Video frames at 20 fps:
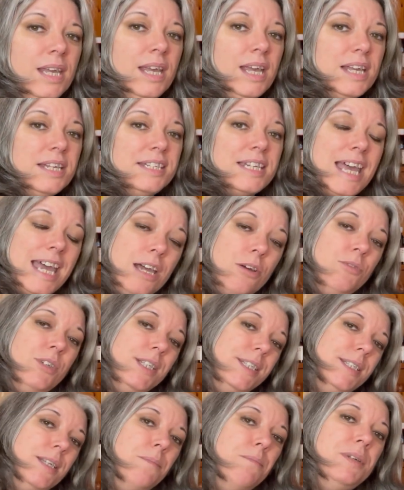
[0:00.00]
So how
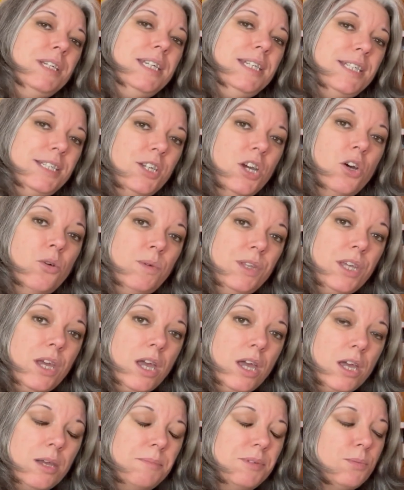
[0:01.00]
does somebody start with
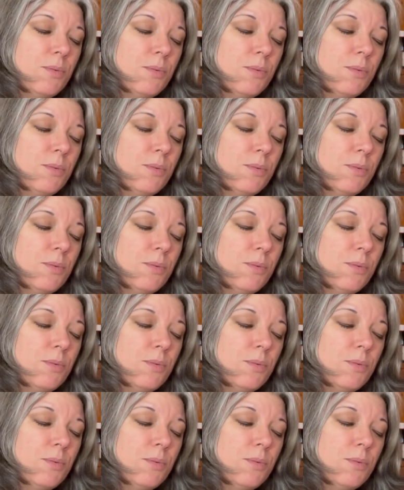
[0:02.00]
herbs?